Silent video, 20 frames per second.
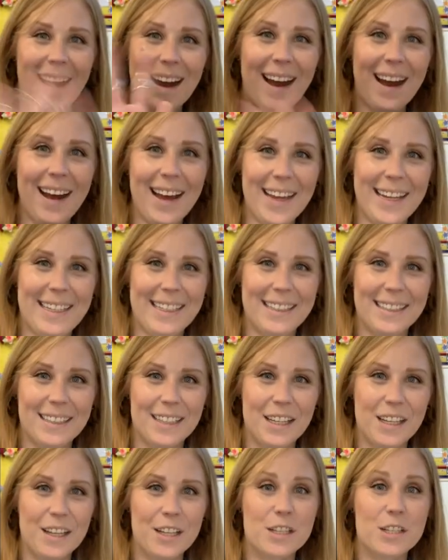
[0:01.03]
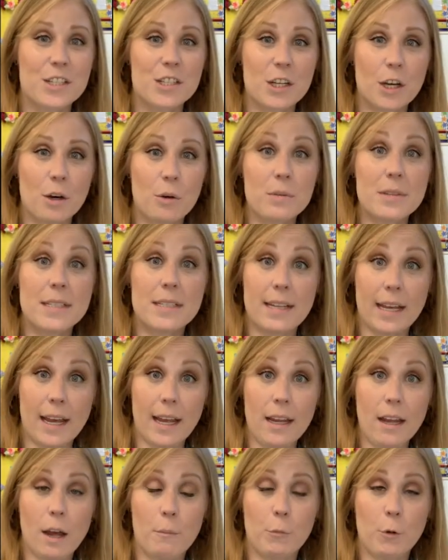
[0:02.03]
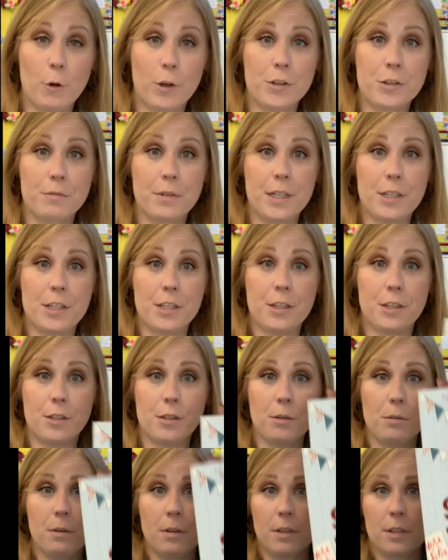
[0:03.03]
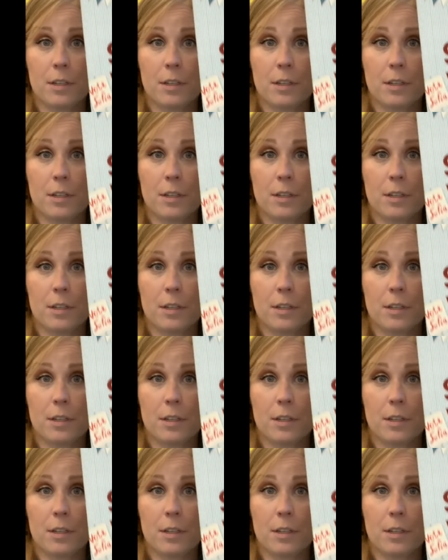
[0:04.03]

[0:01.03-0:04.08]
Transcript: Hi. So today I'm going to read to you